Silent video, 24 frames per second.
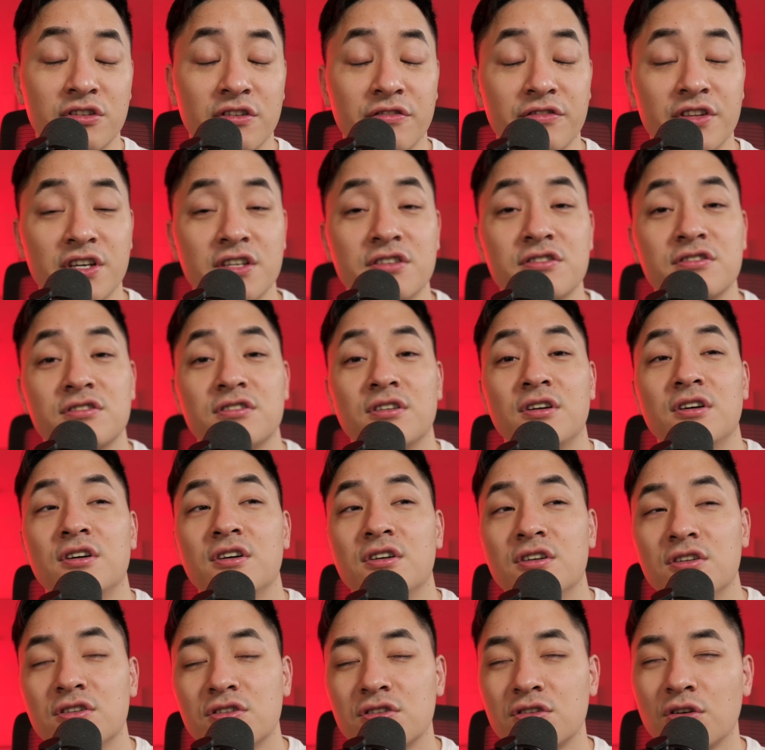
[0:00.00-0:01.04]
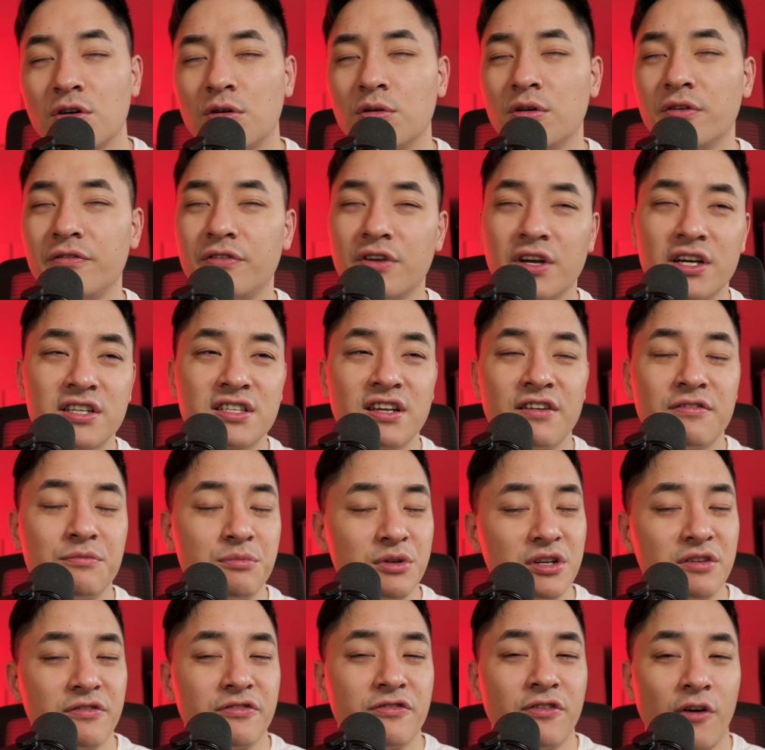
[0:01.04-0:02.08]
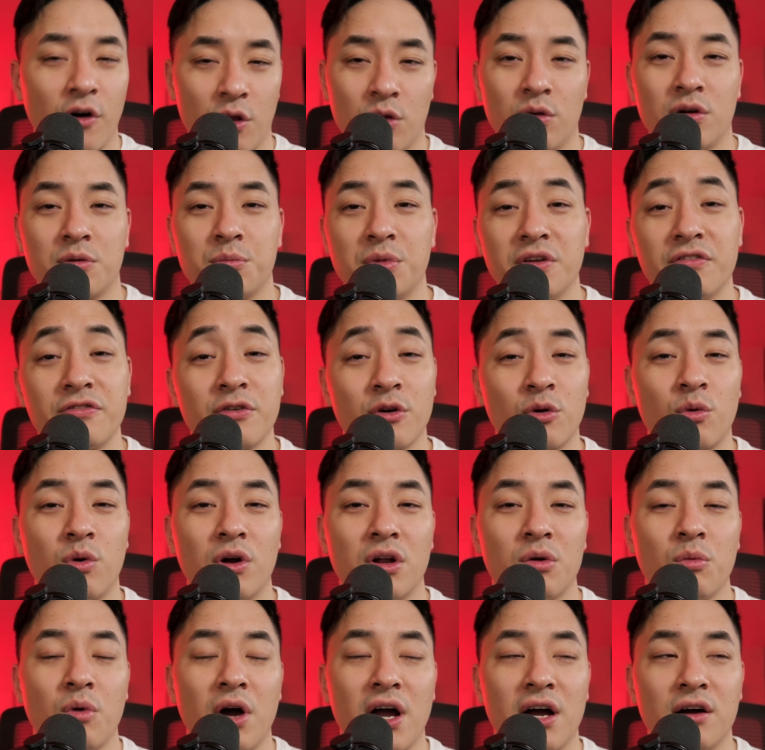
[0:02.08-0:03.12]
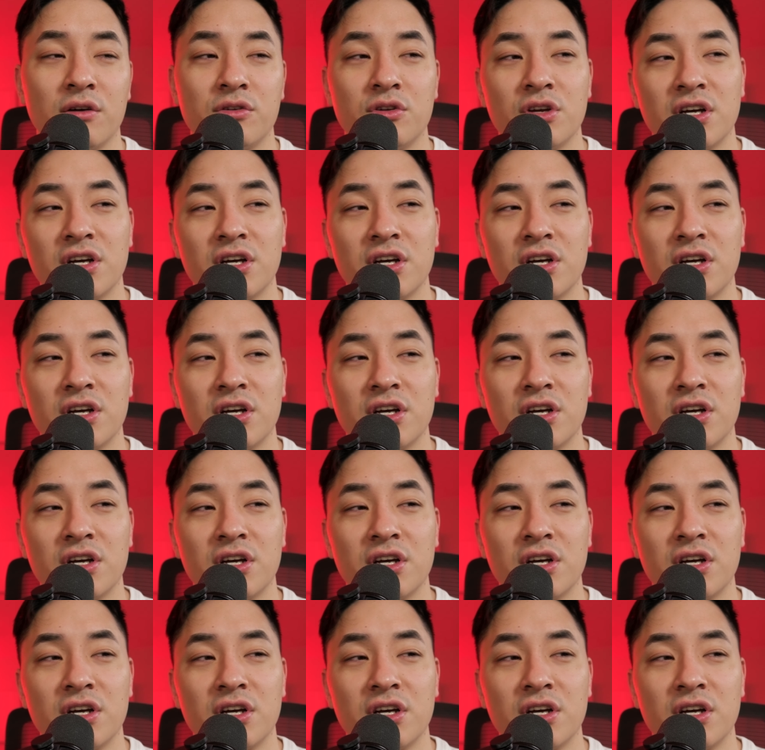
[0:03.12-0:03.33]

of this. So if you guys have been following me for quite a while,